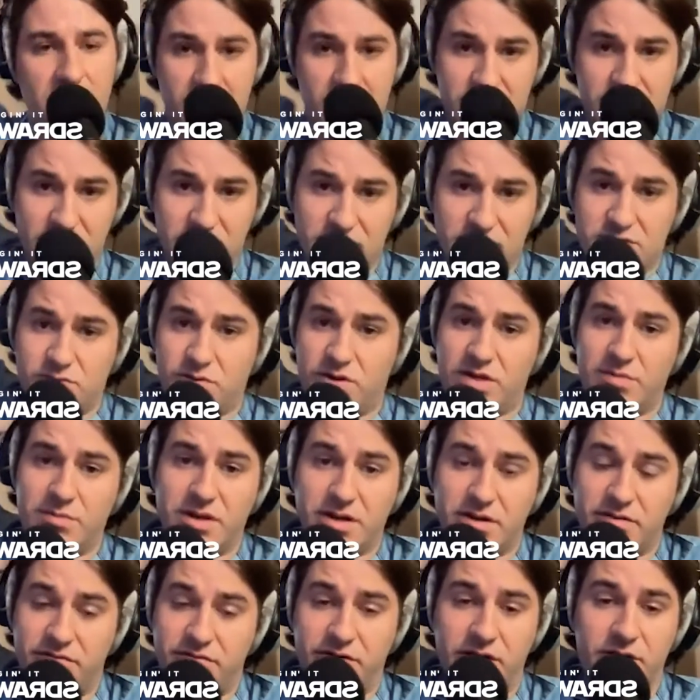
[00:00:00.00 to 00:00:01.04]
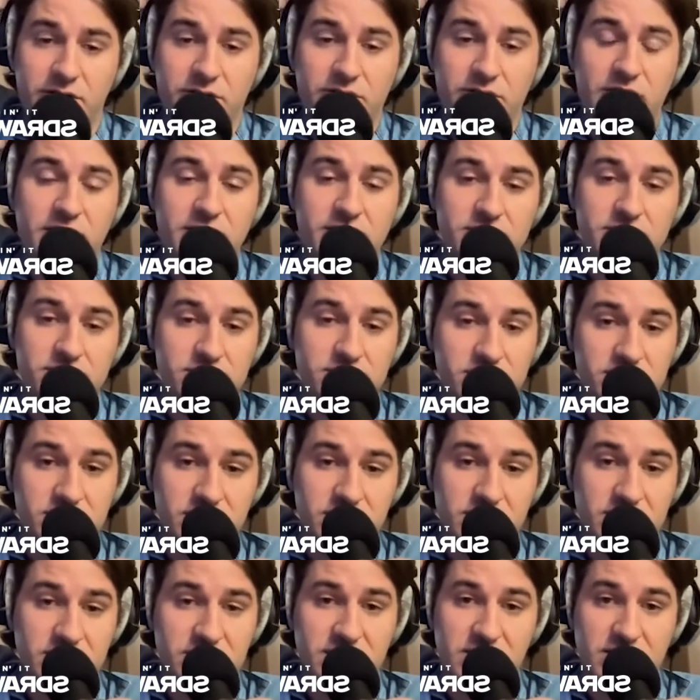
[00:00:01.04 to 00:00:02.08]
It's like a twenty minute ferry ride to
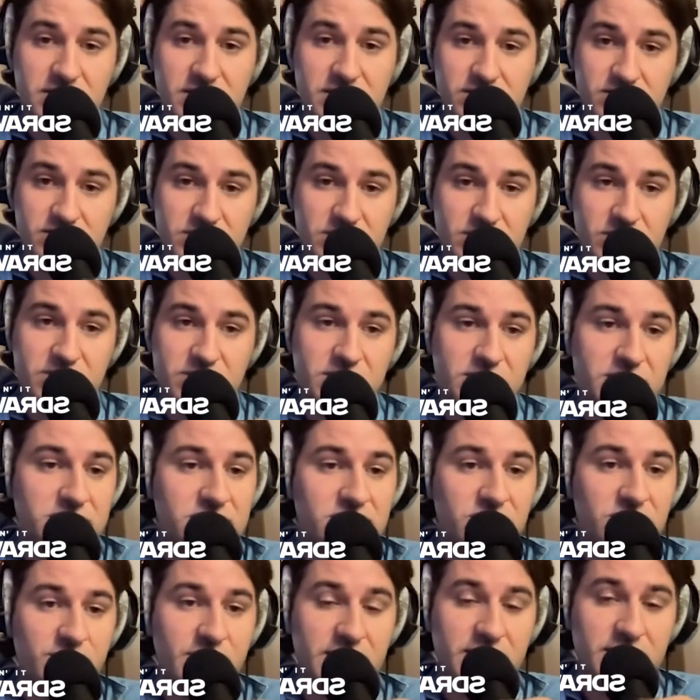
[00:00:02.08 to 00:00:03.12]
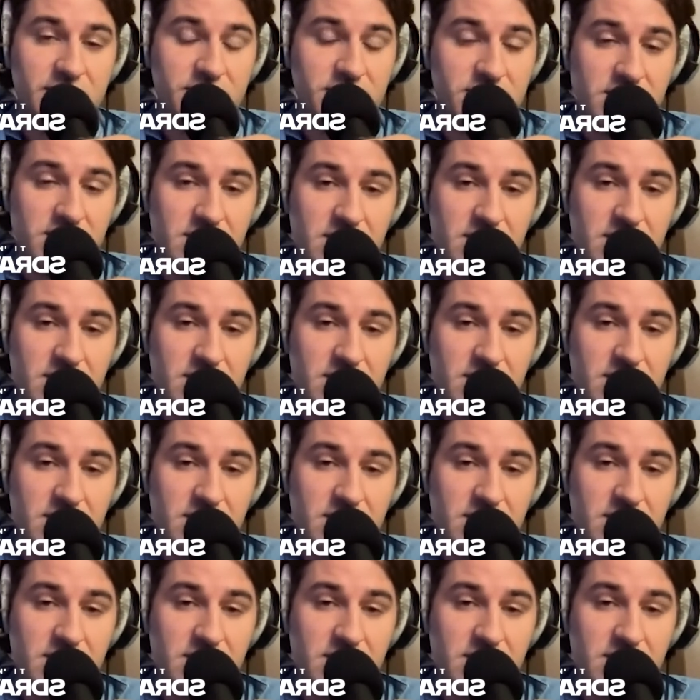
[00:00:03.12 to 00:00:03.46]
the city, so it's not so bad.